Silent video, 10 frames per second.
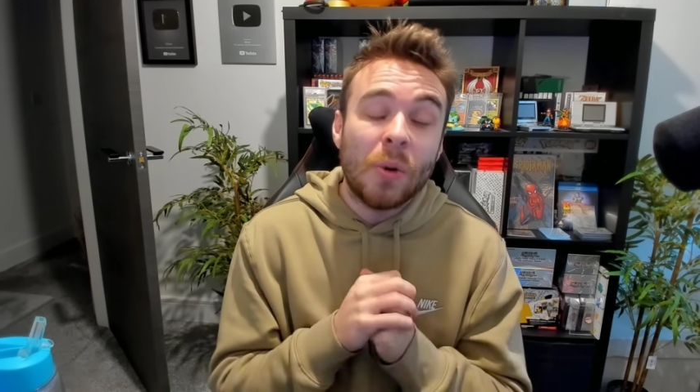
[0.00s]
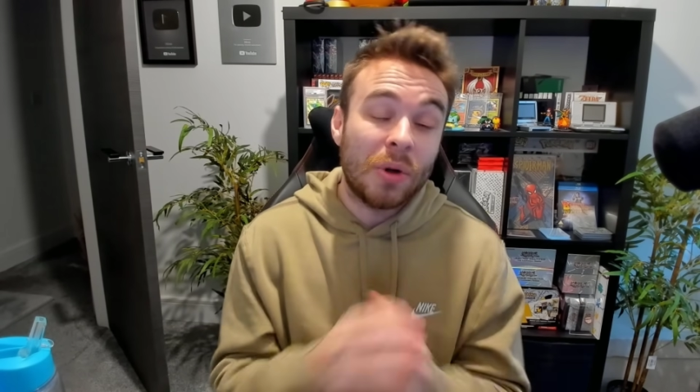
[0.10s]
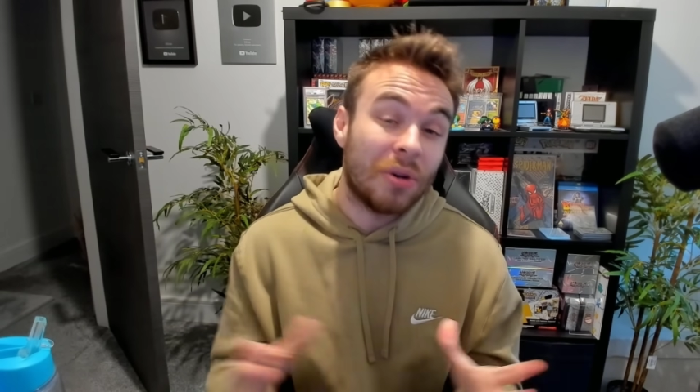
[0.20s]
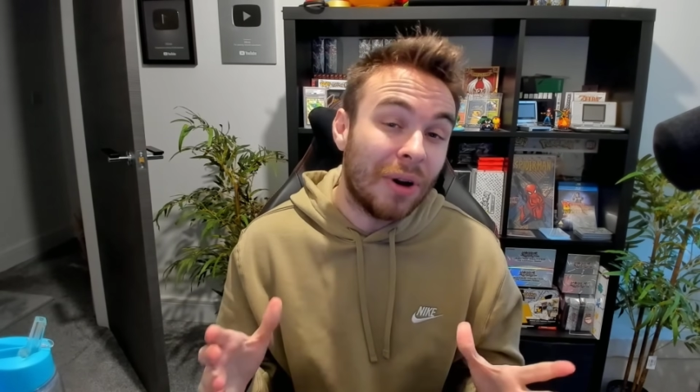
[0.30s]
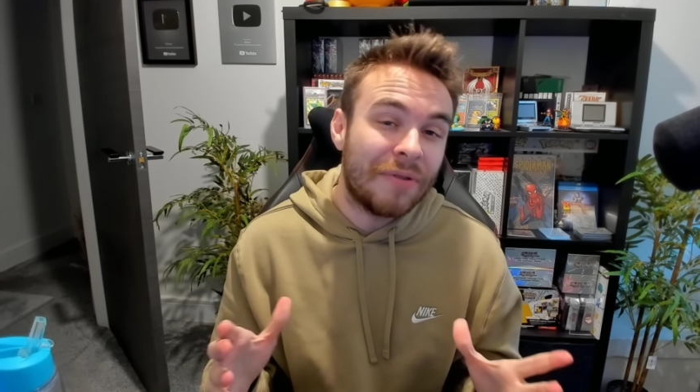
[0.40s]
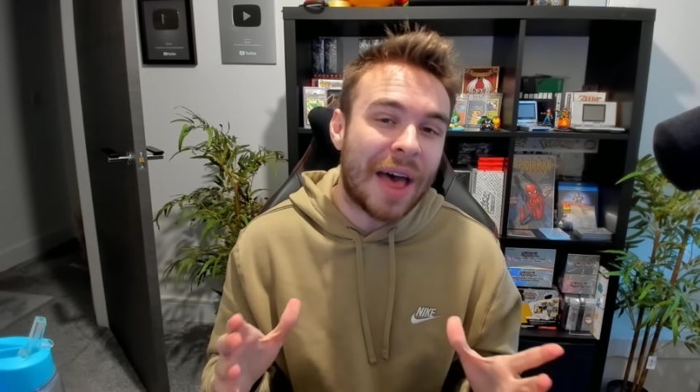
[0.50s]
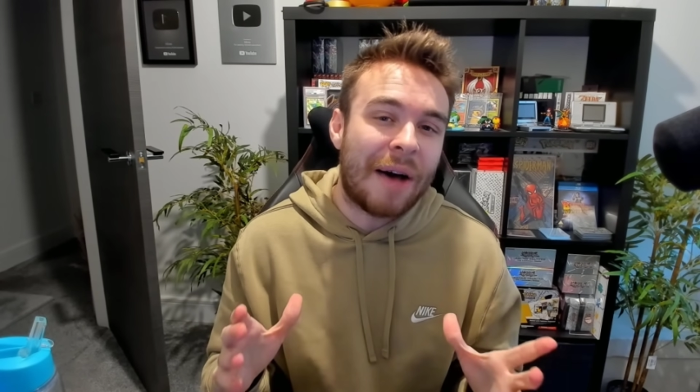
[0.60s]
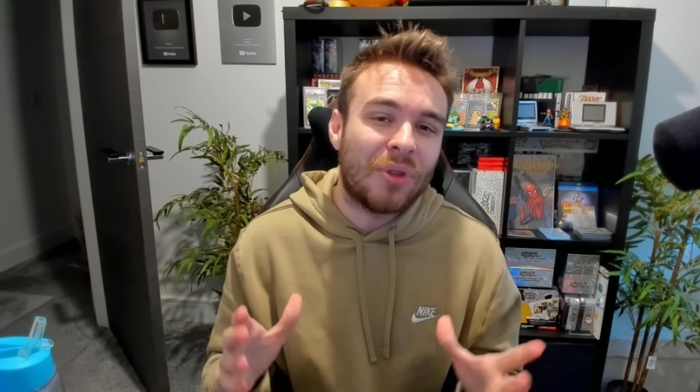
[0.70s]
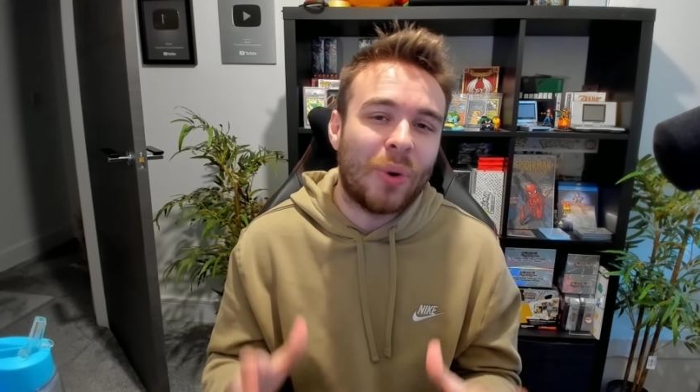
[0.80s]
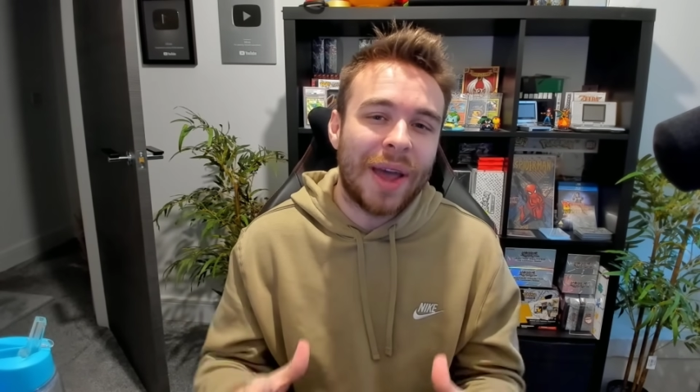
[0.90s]
With all of that
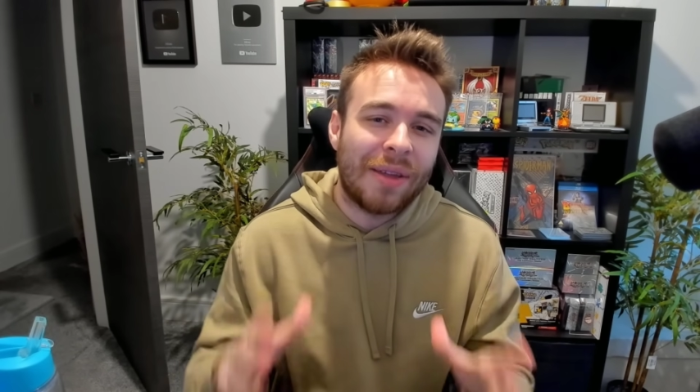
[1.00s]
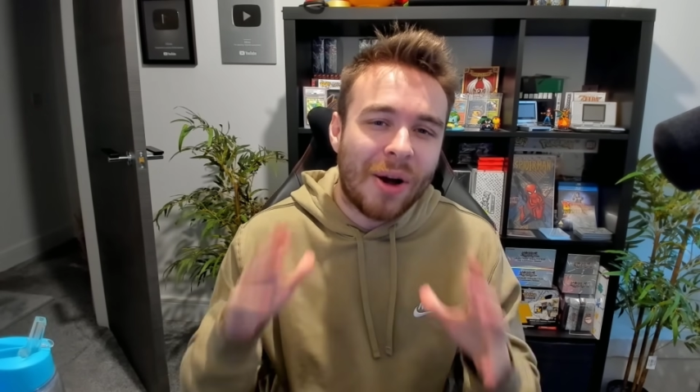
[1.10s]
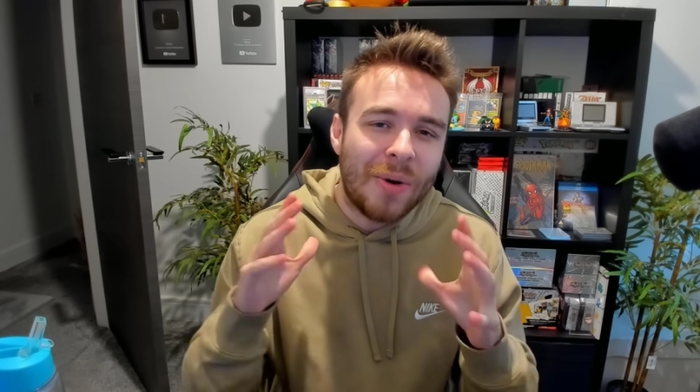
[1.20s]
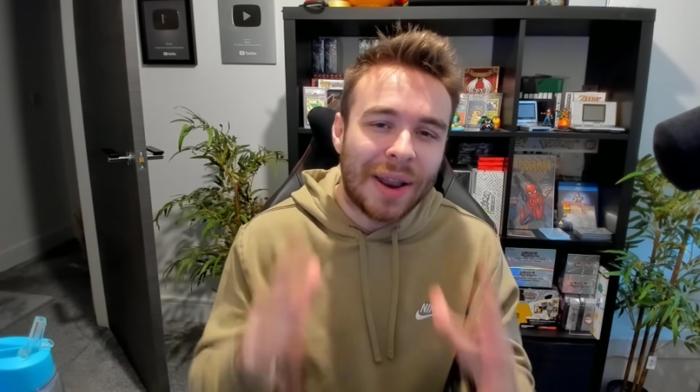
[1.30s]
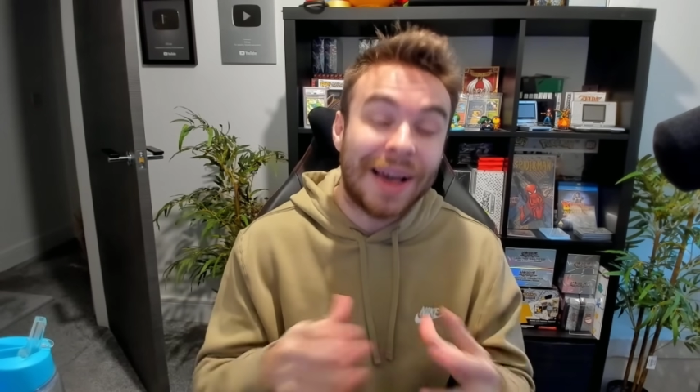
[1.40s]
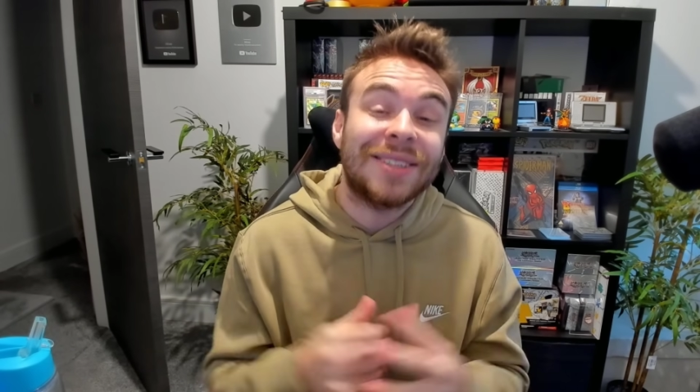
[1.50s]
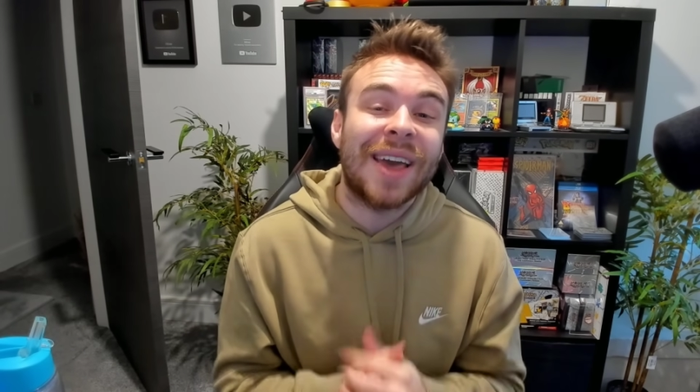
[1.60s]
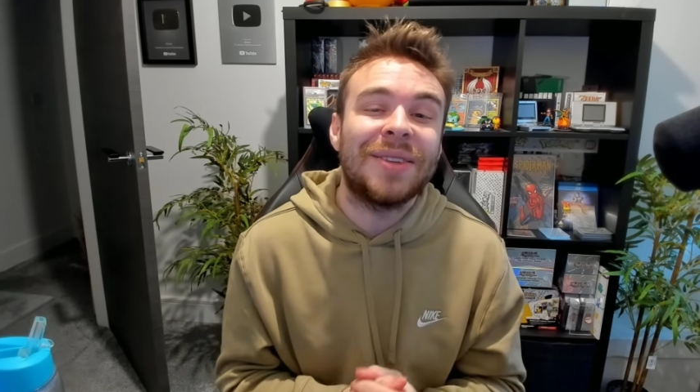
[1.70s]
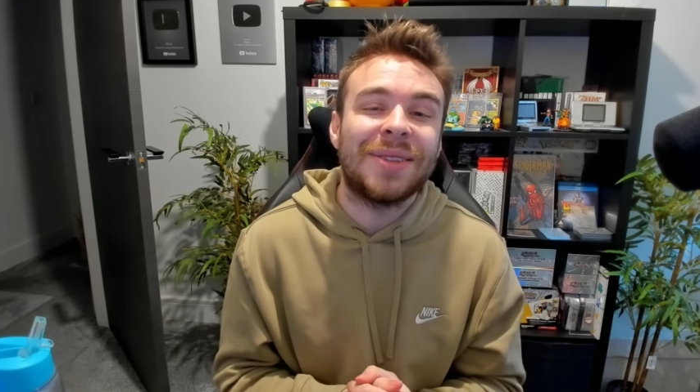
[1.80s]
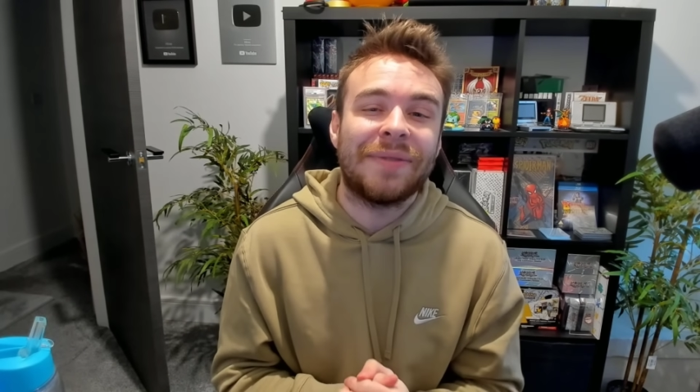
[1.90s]
out of the way though, let's
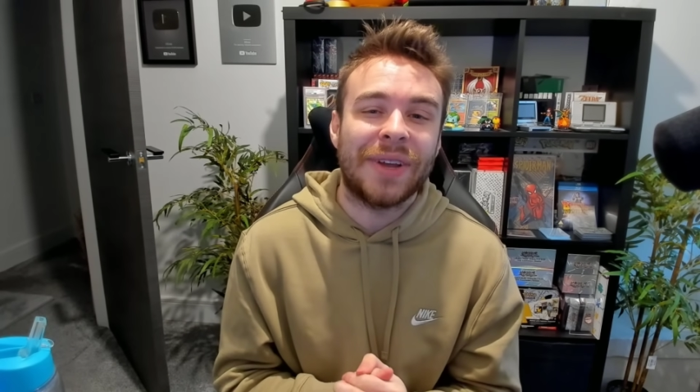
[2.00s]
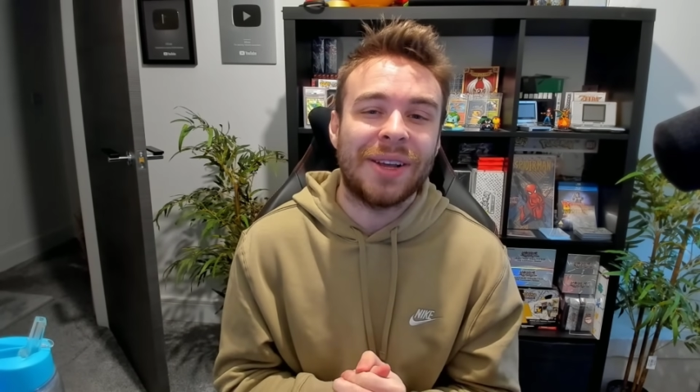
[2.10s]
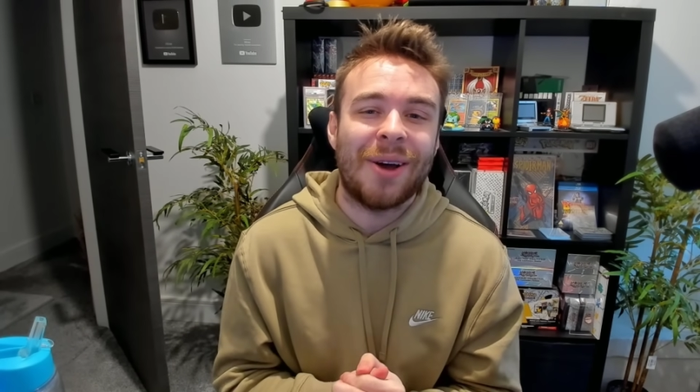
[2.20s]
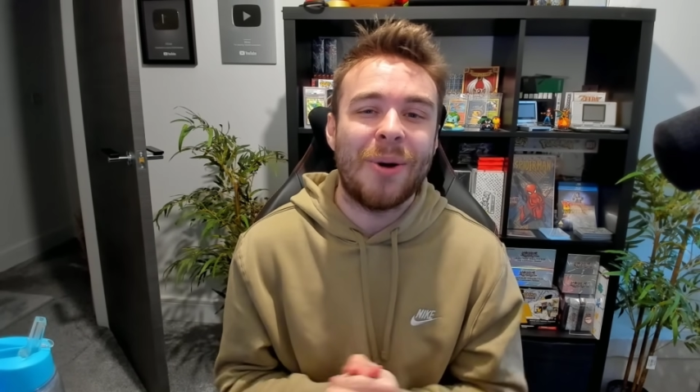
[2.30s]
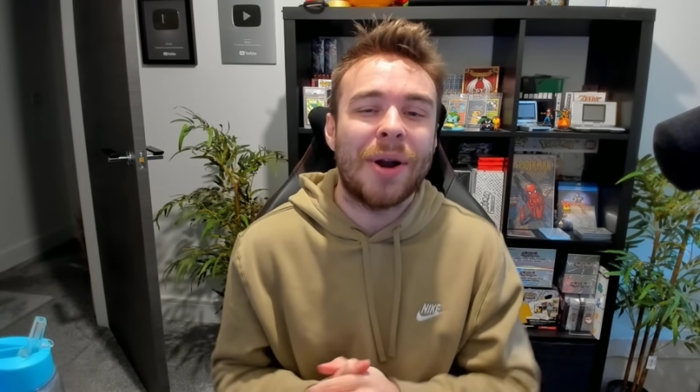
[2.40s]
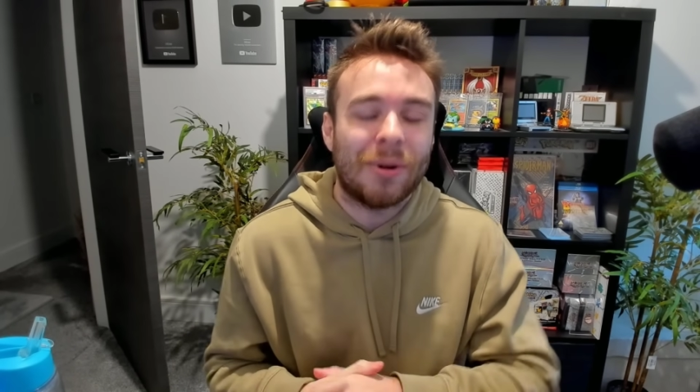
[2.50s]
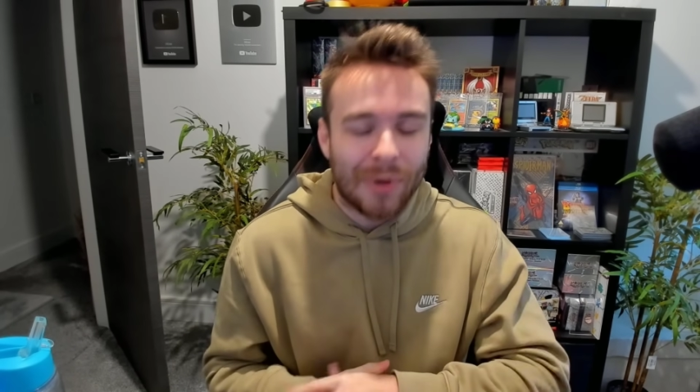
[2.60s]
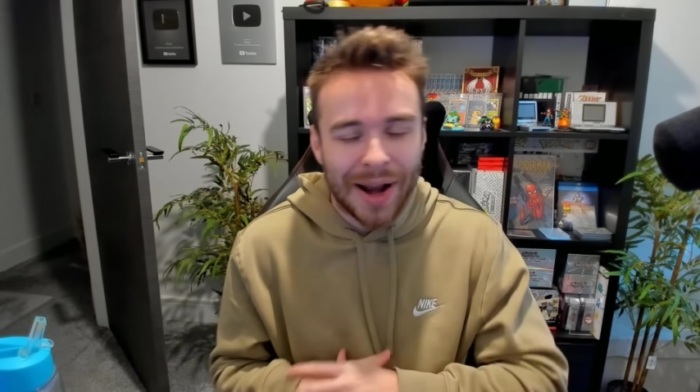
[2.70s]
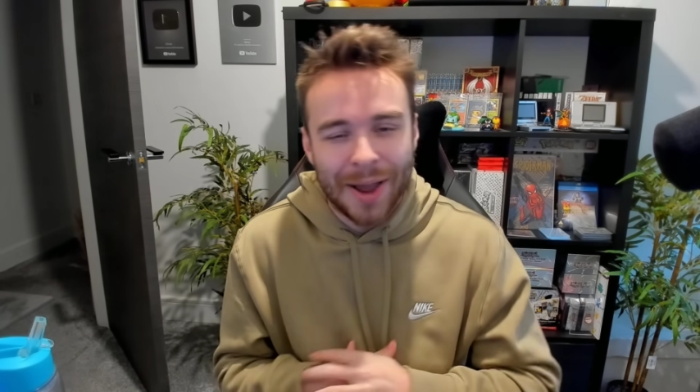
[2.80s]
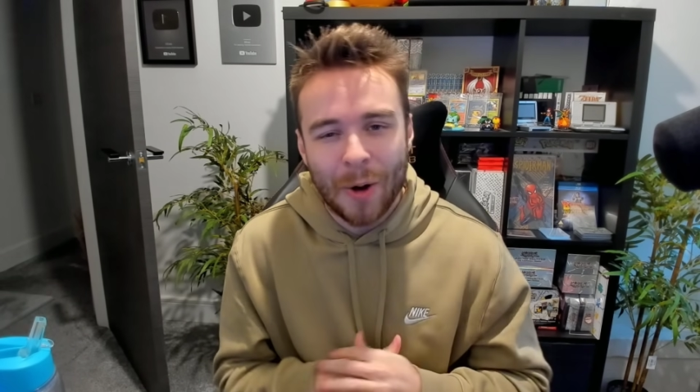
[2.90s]
get into the video and I
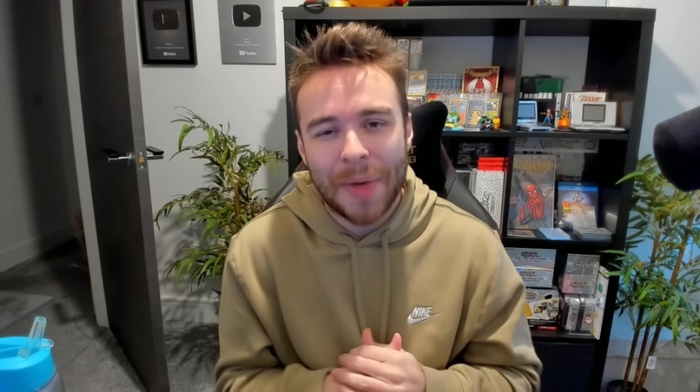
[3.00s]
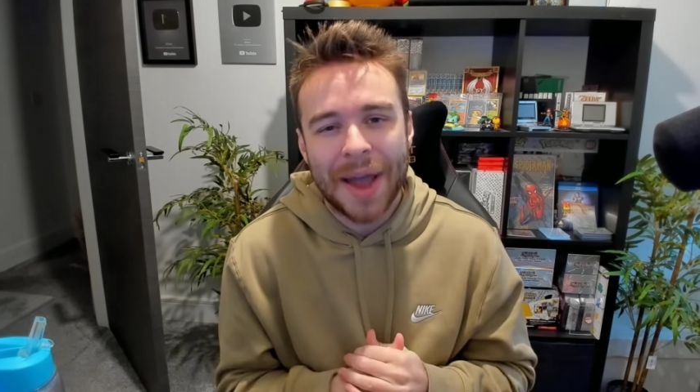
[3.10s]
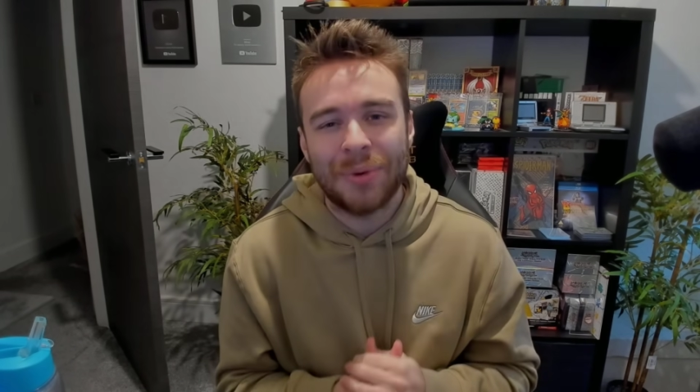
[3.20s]
really hope that you